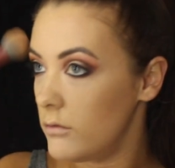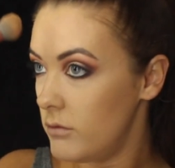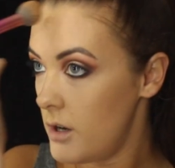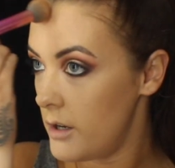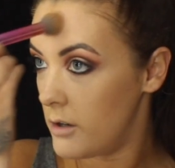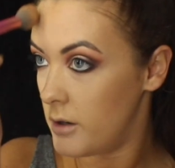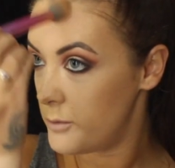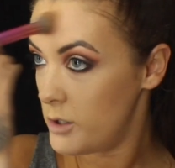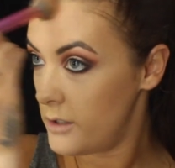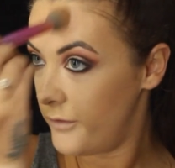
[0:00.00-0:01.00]
right
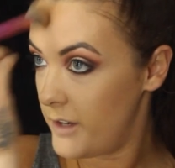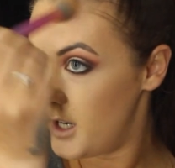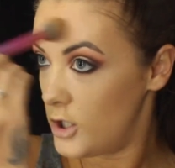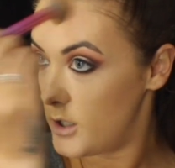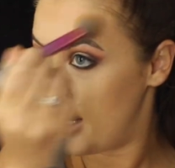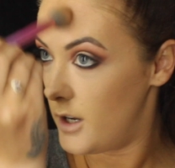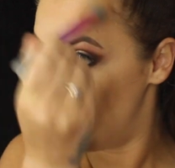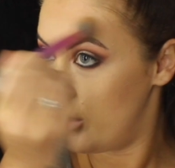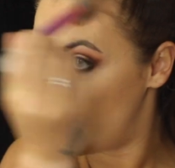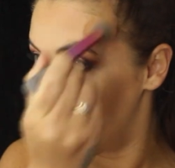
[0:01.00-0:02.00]
up just to finish that
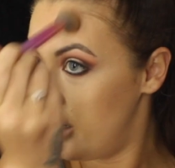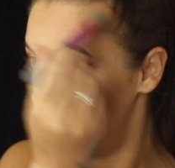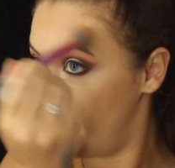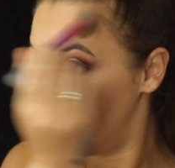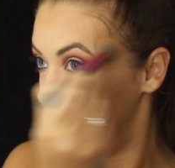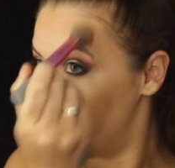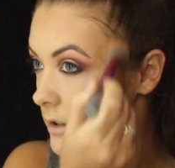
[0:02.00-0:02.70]
look off,